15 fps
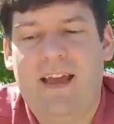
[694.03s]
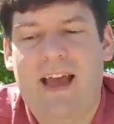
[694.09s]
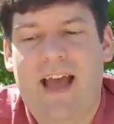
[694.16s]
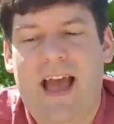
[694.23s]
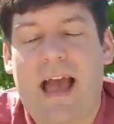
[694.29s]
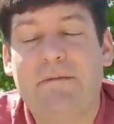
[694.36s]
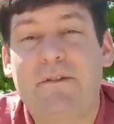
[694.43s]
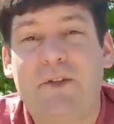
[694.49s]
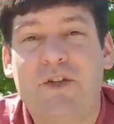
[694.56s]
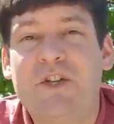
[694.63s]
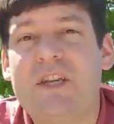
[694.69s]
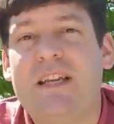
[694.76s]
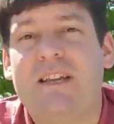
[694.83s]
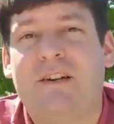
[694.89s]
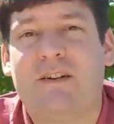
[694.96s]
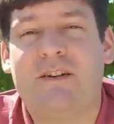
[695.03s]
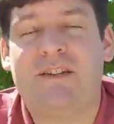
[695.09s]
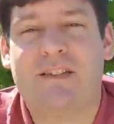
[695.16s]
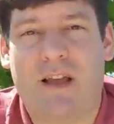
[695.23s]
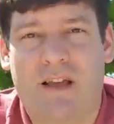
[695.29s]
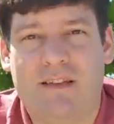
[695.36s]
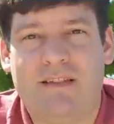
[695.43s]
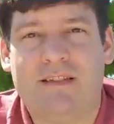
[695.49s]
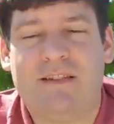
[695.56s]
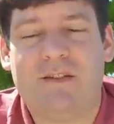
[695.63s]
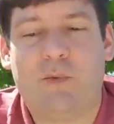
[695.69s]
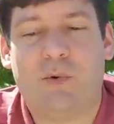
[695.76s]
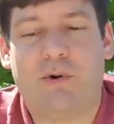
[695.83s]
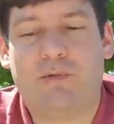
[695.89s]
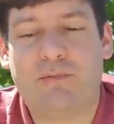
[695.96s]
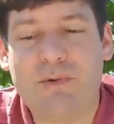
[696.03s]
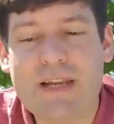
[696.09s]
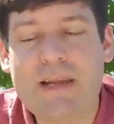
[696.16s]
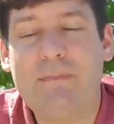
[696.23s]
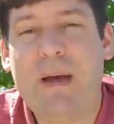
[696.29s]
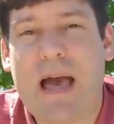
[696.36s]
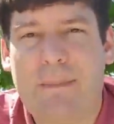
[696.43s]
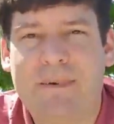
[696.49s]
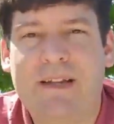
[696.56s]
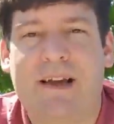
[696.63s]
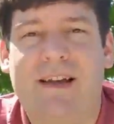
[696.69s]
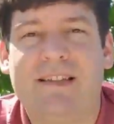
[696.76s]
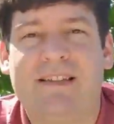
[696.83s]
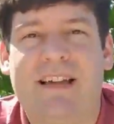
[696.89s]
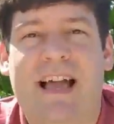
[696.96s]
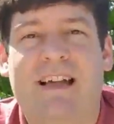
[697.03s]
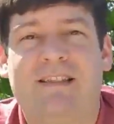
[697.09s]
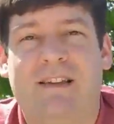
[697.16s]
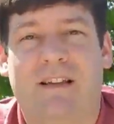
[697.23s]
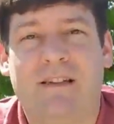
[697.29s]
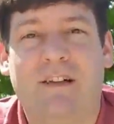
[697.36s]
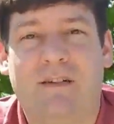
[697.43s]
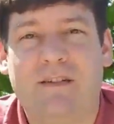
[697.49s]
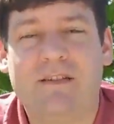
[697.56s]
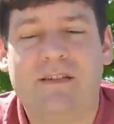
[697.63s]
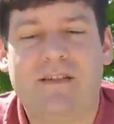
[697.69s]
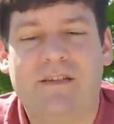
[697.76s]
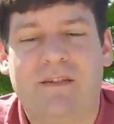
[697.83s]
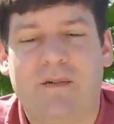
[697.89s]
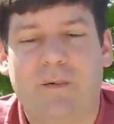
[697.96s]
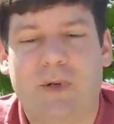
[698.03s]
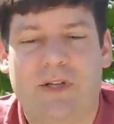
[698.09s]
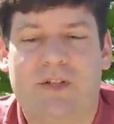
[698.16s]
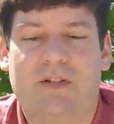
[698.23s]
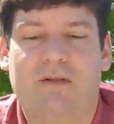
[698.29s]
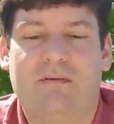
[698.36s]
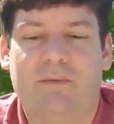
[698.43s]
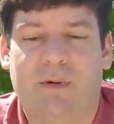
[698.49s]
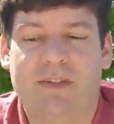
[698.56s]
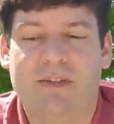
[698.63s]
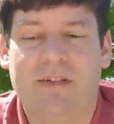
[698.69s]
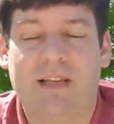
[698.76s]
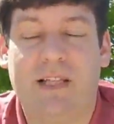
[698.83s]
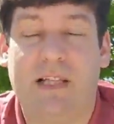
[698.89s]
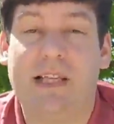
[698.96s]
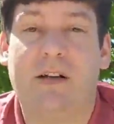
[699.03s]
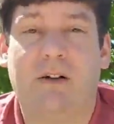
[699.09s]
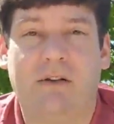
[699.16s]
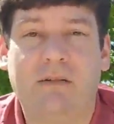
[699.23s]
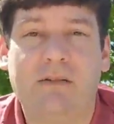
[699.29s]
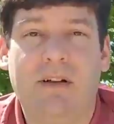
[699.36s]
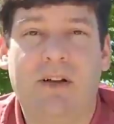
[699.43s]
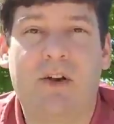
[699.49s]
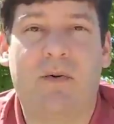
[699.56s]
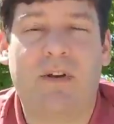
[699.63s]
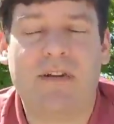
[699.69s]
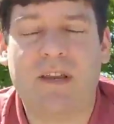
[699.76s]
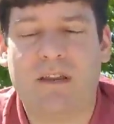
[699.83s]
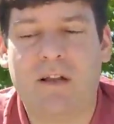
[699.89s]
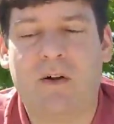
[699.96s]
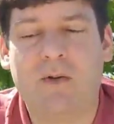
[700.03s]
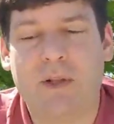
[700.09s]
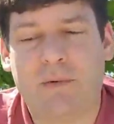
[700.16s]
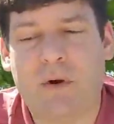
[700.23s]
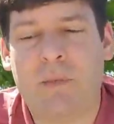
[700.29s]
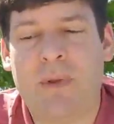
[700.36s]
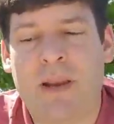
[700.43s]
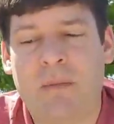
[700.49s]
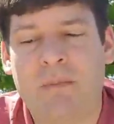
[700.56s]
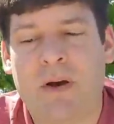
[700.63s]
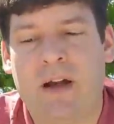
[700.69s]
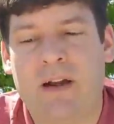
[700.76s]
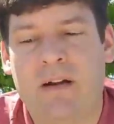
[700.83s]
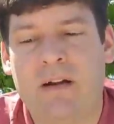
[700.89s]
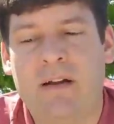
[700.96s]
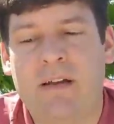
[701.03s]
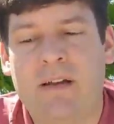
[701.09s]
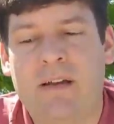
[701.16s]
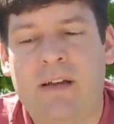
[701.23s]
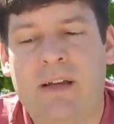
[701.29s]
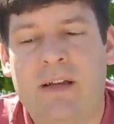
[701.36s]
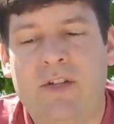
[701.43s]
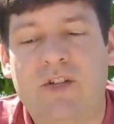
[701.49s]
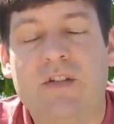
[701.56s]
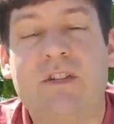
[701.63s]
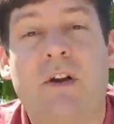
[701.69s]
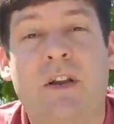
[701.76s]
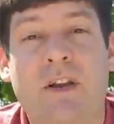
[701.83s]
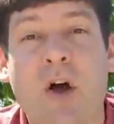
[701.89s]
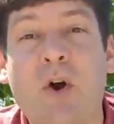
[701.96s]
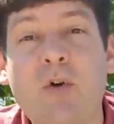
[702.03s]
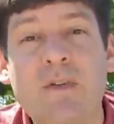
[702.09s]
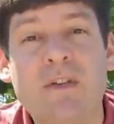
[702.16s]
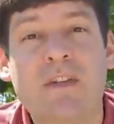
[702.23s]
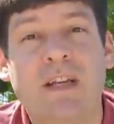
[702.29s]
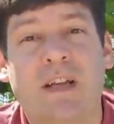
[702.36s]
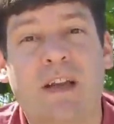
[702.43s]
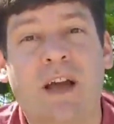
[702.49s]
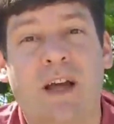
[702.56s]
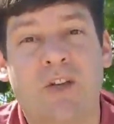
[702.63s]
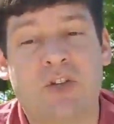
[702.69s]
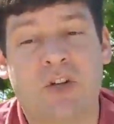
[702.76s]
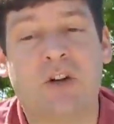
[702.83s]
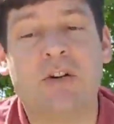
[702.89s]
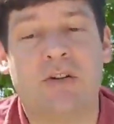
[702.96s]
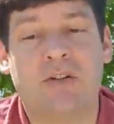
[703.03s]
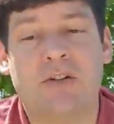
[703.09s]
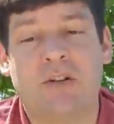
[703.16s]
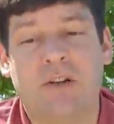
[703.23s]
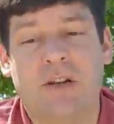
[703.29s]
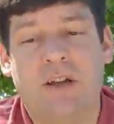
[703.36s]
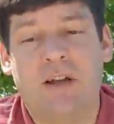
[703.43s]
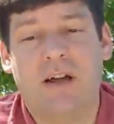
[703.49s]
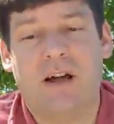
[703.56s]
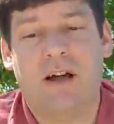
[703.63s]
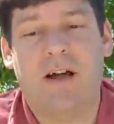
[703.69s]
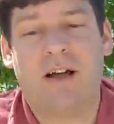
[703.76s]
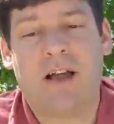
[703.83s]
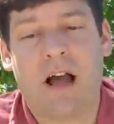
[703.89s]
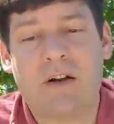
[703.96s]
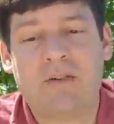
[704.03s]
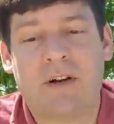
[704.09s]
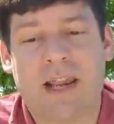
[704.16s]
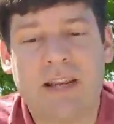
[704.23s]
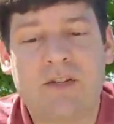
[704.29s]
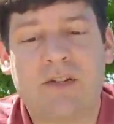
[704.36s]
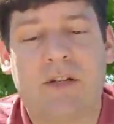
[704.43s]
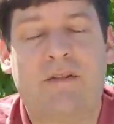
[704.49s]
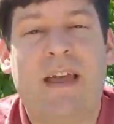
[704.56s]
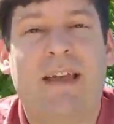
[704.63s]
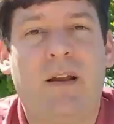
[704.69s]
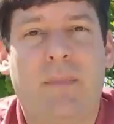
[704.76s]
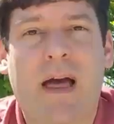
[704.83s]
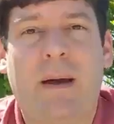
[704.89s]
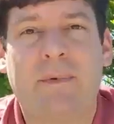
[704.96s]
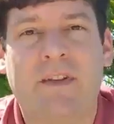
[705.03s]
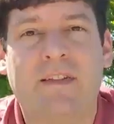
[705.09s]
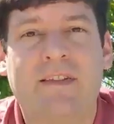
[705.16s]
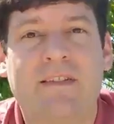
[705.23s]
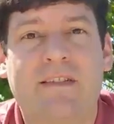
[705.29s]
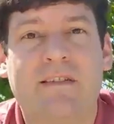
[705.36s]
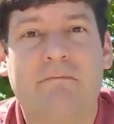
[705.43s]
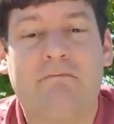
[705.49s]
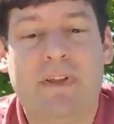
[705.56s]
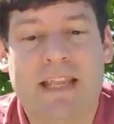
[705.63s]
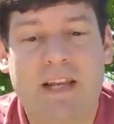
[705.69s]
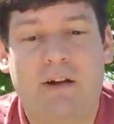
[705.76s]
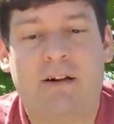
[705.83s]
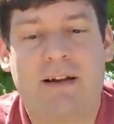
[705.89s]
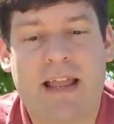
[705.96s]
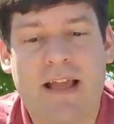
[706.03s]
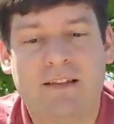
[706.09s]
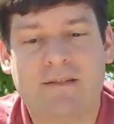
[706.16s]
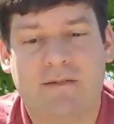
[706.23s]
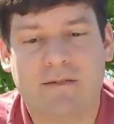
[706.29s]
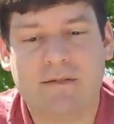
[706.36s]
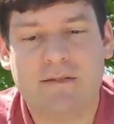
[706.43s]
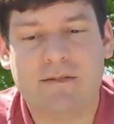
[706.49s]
After she and her sons were rebaptized as adults, which was illegal according to the Holy Roman Empire, she started hosting a church, a congregation of Anabaptists in her castle.